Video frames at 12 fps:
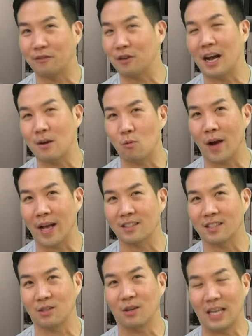I
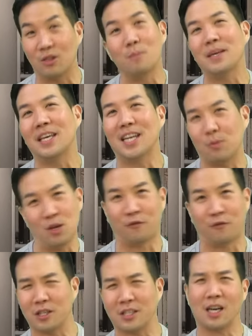went, you know, in the beginning when you
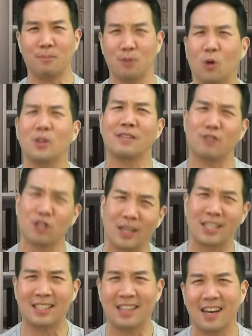first come, you always have to
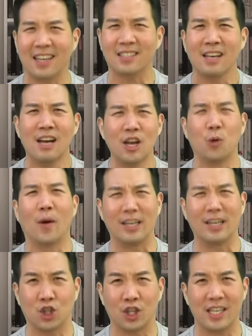dress nice. You're
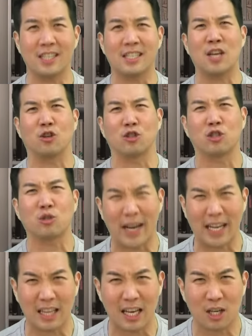wearing jeans and you're
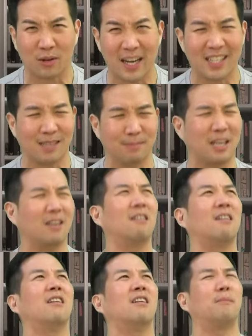sweating like crazy. I'm like,
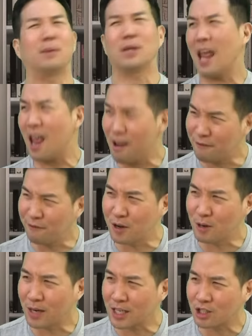oh, but
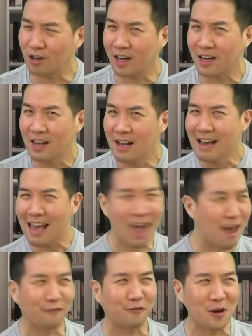every restaurant,
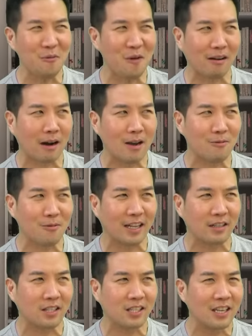everywhere I
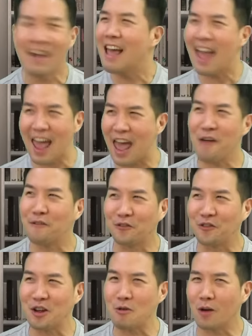went,
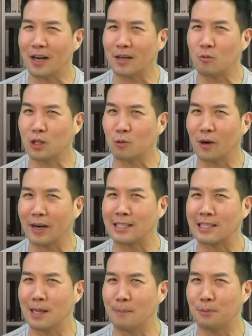everyone was wearing
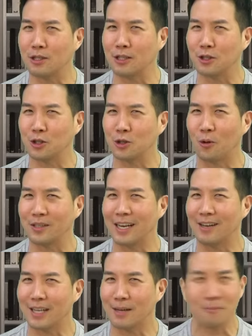slippers and shorts. And
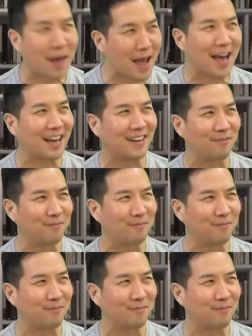I was like, man,